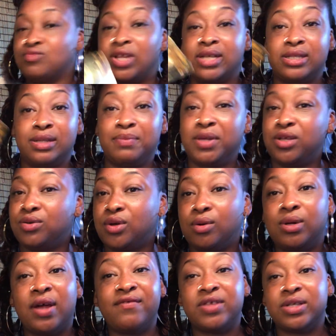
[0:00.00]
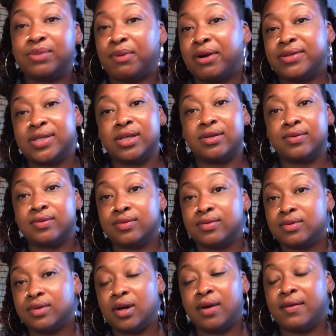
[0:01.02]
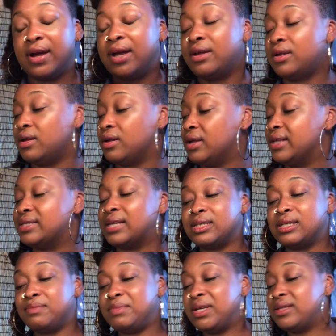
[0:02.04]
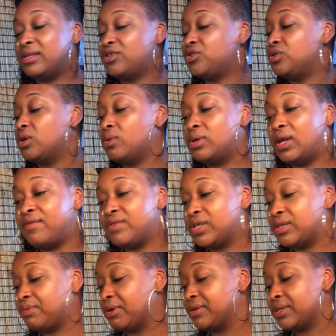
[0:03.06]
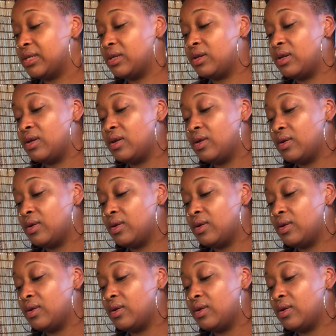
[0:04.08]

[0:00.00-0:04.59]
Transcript: Doesn't mean you don't love this person. All right. It doesn't mean that you don't love this person.